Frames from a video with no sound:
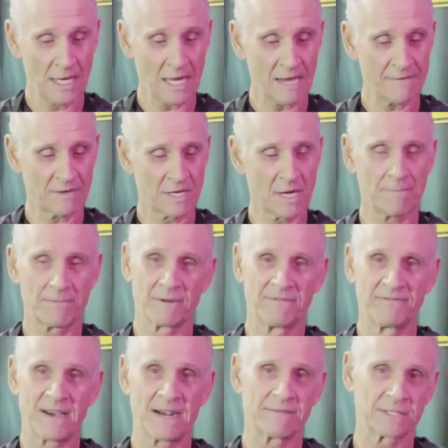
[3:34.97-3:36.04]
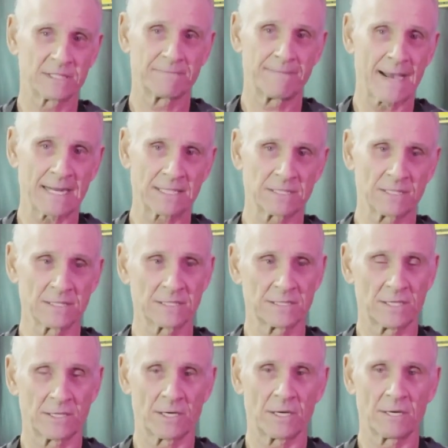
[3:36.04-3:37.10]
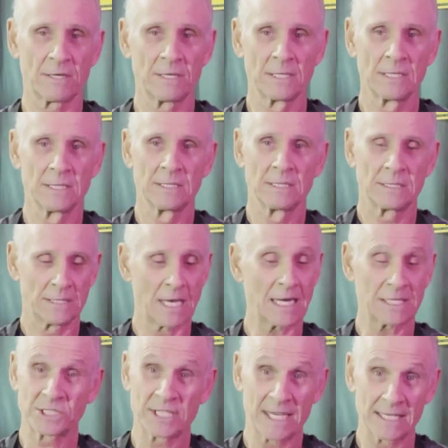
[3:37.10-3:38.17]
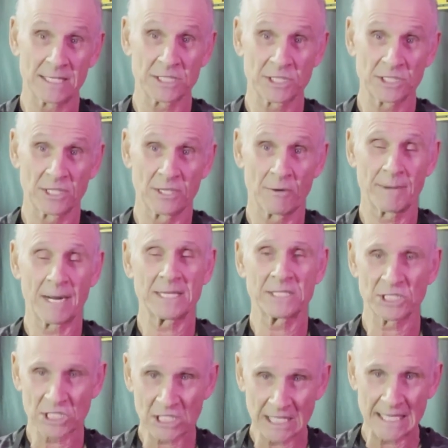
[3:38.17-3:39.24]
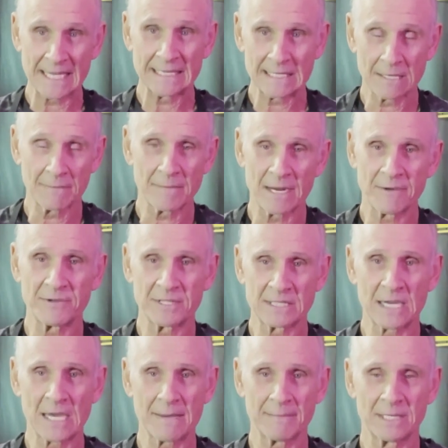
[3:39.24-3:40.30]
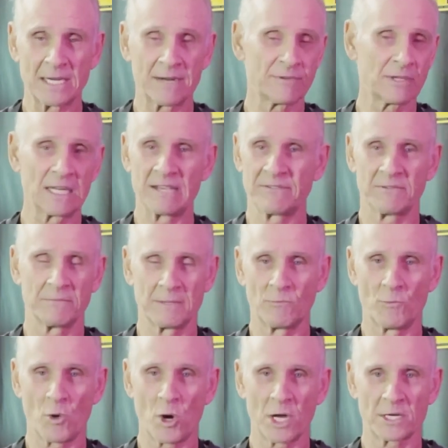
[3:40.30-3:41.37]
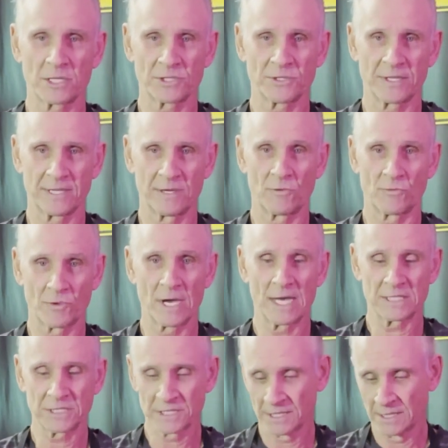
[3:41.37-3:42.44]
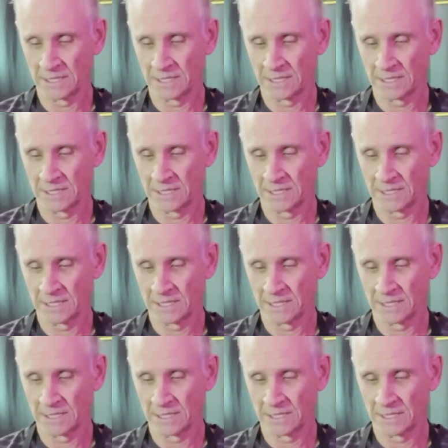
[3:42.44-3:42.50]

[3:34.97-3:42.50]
I have a couple of favorite spatulas that are not stainless steel, but I just clean them every time and never leave them in water so they don't rust.